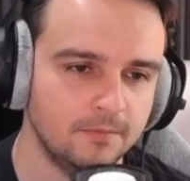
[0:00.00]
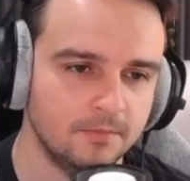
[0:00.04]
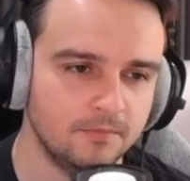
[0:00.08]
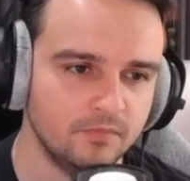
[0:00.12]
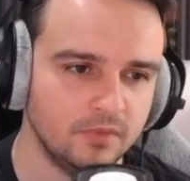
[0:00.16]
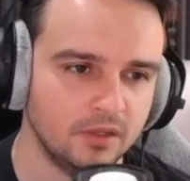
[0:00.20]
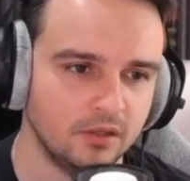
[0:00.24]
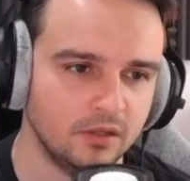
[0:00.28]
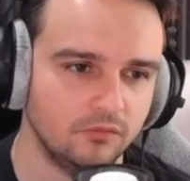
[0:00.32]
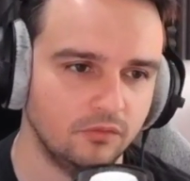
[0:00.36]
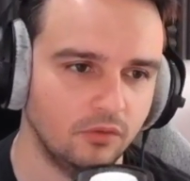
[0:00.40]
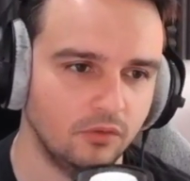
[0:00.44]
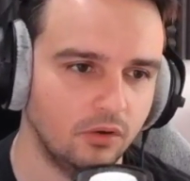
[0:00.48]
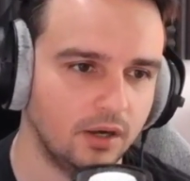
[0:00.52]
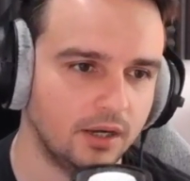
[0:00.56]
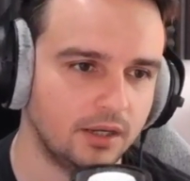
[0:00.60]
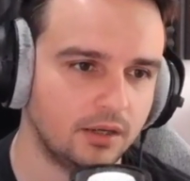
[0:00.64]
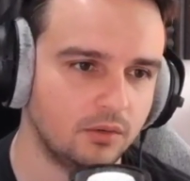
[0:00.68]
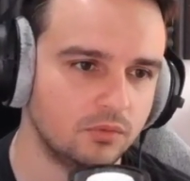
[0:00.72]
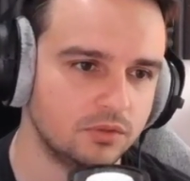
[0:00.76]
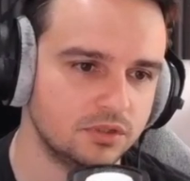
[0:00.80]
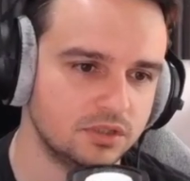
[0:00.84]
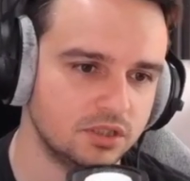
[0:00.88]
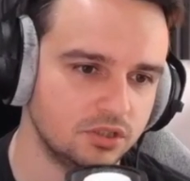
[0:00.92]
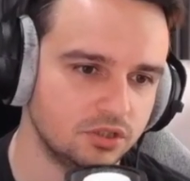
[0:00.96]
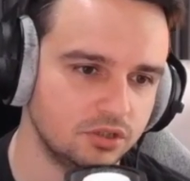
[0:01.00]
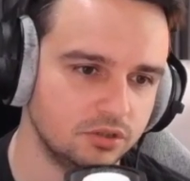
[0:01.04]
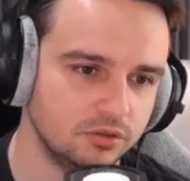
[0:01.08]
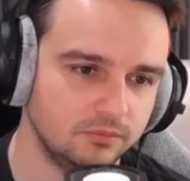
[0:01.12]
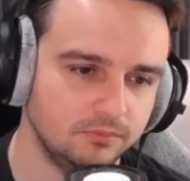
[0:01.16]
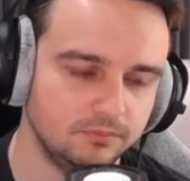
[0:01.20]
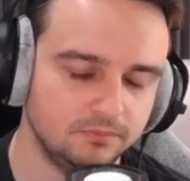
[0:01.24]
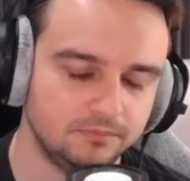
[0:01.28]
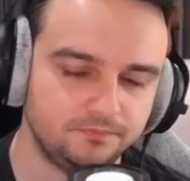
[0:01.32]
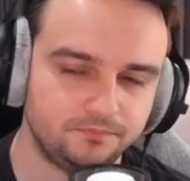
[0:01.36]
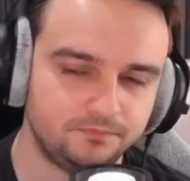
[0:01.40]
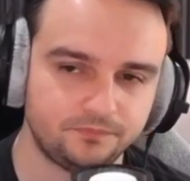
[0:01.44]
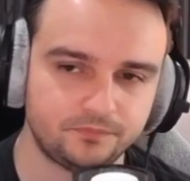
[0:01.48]
for
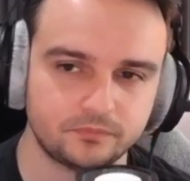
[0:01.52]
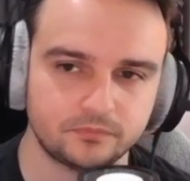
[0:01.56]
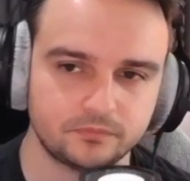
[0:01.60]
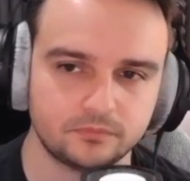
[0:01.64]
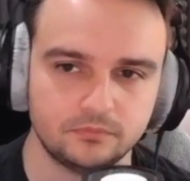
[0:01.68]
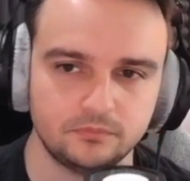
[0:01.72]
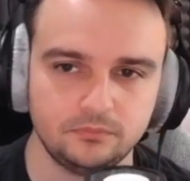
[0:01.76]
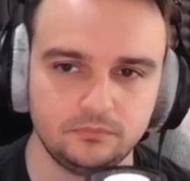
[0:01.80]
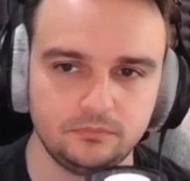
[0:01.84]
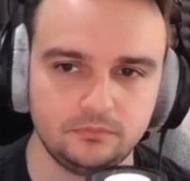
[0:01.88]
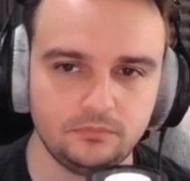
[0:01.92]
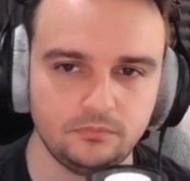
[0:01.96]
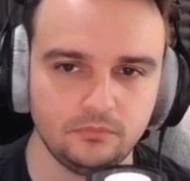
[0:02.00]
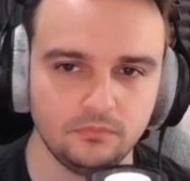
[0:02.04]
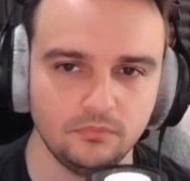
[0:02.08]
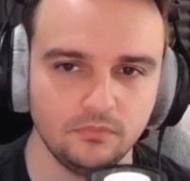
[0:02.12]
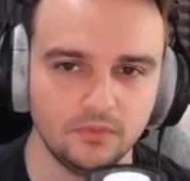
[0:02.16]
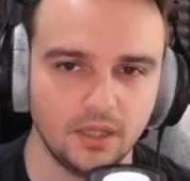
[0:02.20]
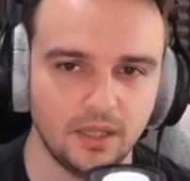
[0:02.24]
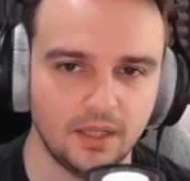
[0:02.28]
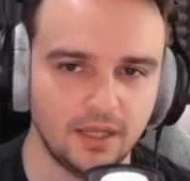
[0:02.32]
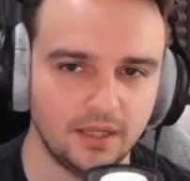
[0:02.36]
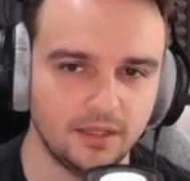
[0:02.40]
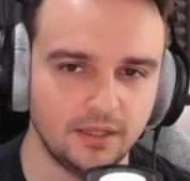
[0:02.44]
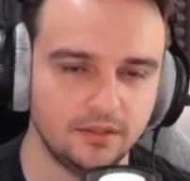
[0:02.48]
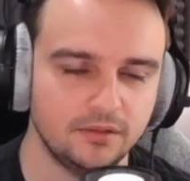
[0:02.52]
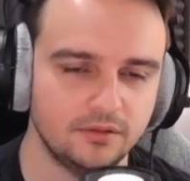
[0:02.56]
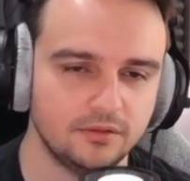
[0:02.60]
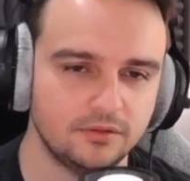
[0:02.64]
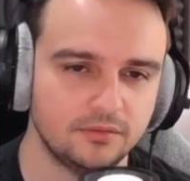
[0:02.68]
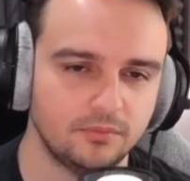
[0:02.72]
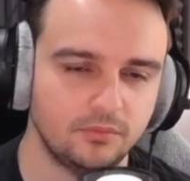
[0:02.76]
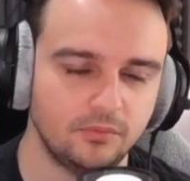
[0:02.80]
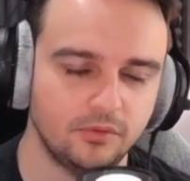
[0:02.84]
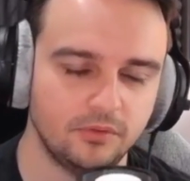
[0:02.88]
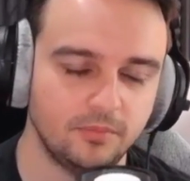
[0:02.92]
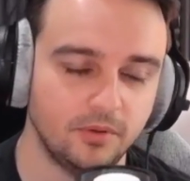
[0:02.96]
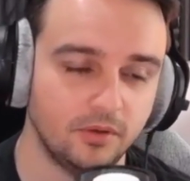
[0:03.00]
acquisition. And
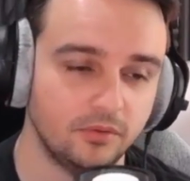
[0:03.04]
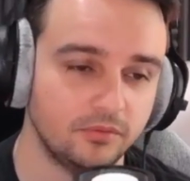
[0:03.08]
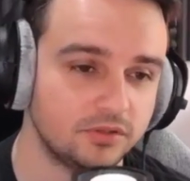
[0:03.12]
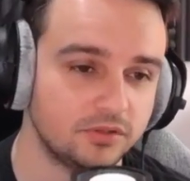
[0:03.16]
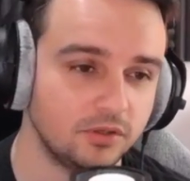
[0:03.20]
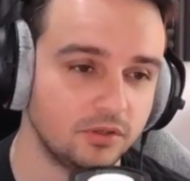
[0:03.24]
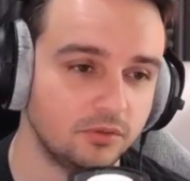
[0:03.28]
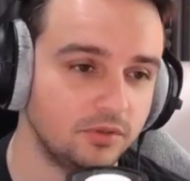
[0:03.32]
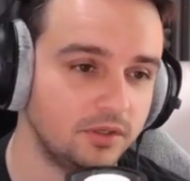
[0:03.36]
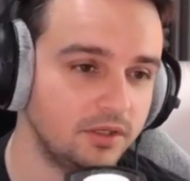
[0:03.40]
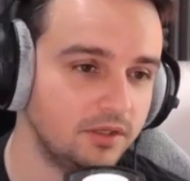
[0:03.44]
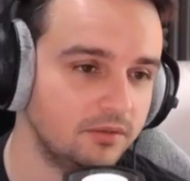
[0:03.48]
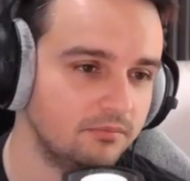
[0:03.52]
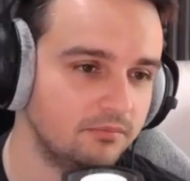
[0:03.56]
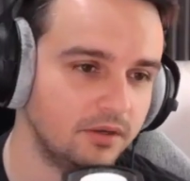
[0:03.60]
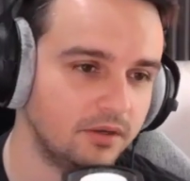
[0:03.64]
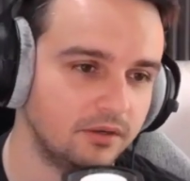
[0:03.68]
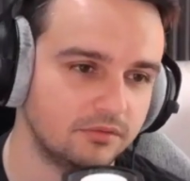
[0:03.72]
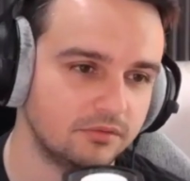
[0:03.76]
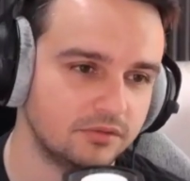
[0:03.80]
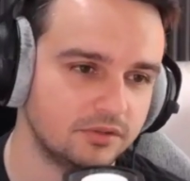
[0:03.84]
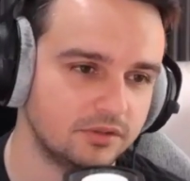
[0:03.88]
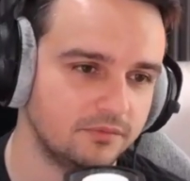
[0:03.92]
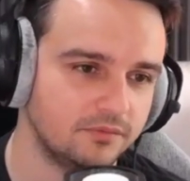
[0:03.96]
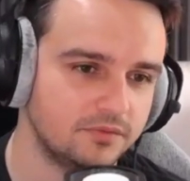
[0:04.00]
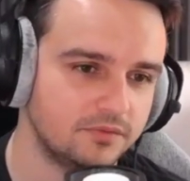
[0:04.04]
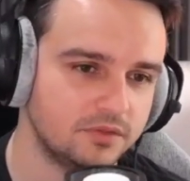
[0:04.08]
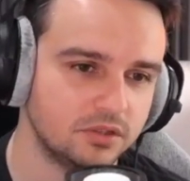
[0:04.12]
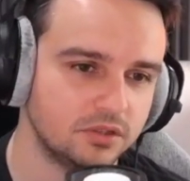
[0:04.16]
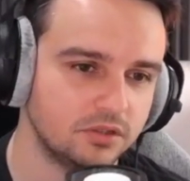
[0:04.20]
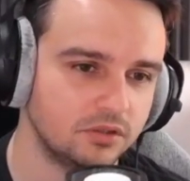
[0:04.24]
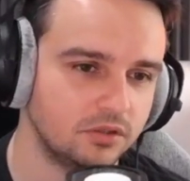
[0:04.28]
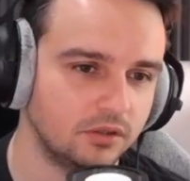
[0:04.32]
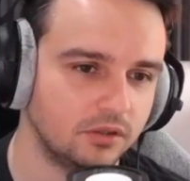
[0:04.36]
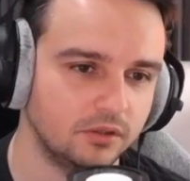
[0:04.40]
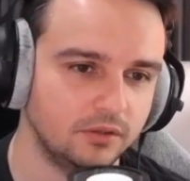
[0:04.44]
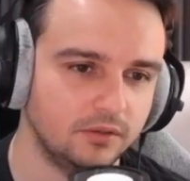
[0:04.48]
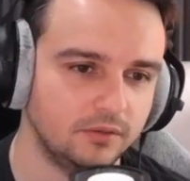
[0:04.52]
with both Sony and Microsoft
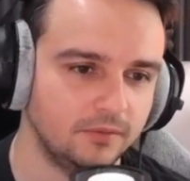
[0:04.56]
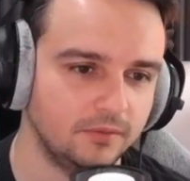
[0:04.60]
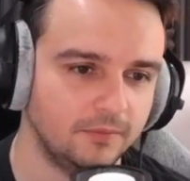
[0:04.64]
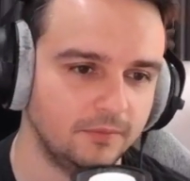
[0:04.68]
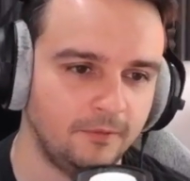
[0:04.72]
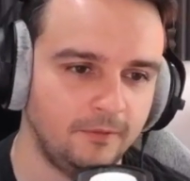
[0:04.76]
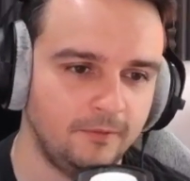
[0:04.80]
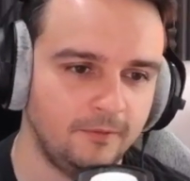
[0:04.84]
circling,